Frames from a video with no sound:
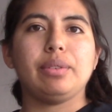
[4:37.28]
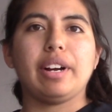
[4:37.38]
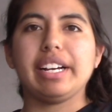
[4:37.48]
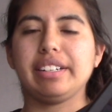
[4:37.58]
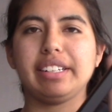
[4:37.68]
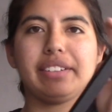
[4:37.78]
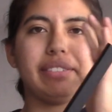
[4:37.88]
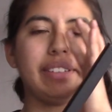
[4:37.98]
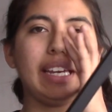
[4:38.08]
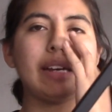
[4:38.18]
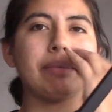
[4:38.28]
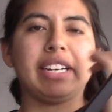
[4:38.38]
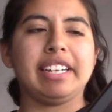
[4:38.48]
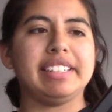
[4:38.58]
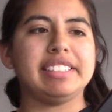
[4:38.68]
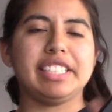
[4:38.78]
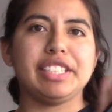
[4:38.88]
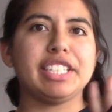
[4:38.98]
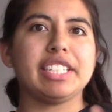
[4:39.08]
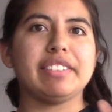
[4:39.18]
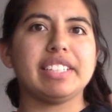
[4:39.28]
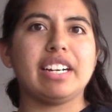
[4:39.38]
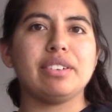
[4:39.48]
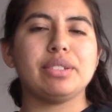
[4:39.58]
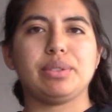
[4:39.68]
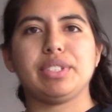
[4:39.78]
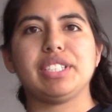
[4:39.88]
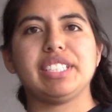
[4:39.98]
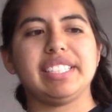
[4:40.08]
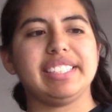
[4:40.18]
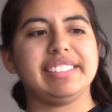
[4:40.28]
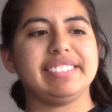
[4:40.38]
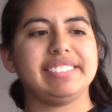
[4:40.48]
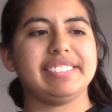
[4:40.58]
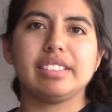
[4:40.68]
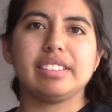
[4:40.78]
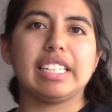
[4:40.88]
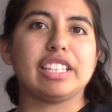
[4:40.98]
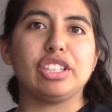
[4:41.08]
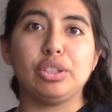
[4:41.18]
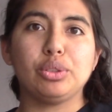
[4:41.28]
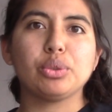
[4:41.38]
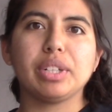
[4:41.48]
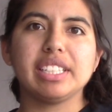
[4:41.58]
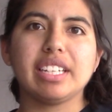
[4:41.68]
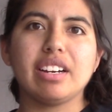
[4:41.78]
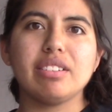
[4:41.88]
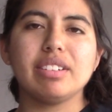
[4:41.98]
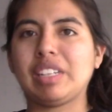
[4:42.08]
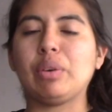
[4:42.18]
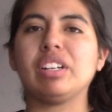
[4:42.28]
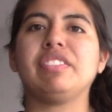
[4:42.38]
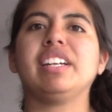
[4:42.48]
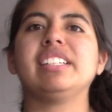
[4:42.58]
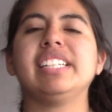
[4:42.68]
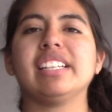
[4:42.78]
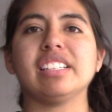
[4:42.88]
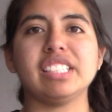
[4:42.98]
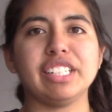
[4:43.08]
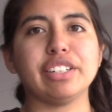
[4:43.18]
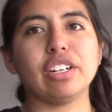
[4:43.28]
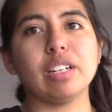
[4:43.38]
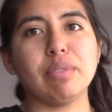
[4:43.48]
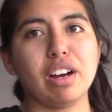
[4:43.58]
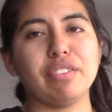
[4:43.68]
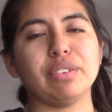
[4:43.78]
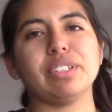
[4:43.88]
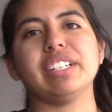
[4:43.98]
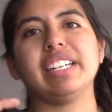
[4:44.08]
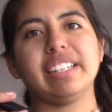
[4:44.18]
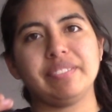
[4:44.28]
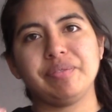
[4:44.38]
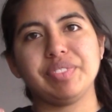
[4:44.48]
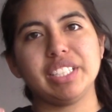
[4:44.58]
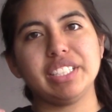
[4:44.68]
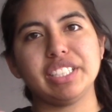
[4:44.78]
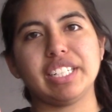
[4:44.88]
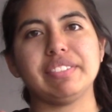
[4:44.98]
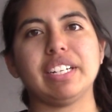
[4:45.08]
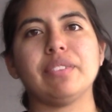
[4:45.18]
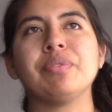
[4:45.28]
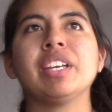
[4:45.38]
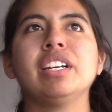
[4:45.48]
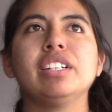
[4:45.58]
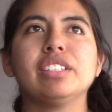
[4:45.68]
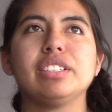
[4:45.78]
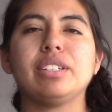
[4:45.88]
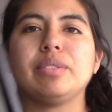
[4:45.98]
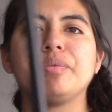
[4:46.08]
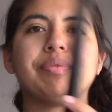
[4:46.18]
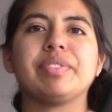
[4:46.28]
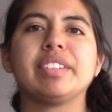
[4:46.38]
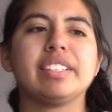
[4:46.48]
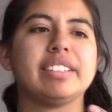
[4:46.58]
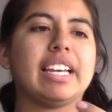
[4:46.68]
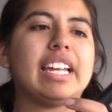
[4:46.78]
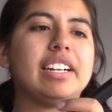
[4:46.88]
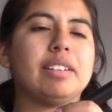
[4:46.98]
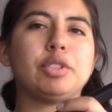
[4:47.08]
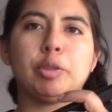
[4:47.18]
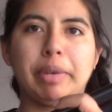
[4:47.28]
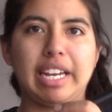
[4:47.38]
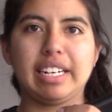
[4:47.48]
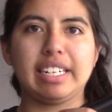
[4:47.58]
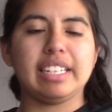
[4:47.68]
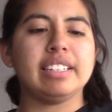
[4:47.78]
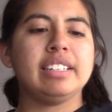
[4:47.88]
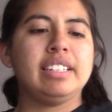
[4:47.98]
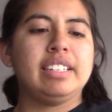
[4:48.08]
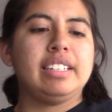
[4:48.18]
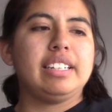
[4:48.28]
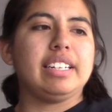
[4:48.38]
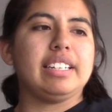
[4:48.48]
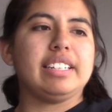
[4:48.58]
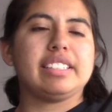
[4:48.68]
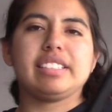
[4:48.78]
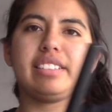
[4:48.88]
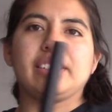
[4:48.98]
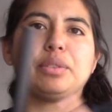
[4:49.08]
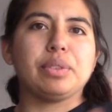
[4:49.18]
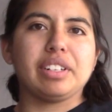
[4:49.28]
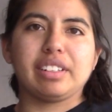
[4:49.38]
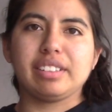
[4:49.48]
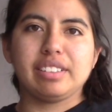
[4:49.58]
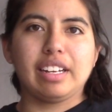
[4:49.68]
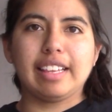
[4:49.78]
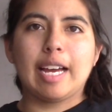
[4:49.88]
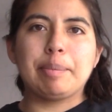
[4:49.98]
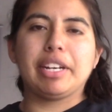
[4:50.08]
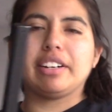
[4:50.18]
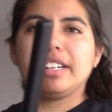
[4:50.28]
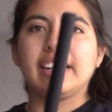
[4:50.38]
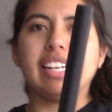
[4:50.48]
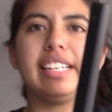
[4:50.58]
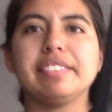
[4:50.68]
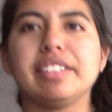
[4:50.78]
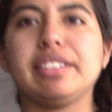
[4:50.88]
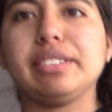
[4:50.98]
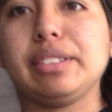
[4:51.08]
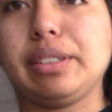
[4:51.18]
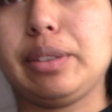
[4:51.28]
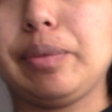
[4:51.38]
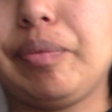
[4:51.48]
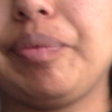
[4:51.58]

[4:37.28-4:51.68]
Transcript: I couldn't get my steering shaft out in order to take the U-joints out. I would have had to take the steering column off in order to get the steering shaft out. So I ended up just painting it, and it's gonna work a lot better. I even also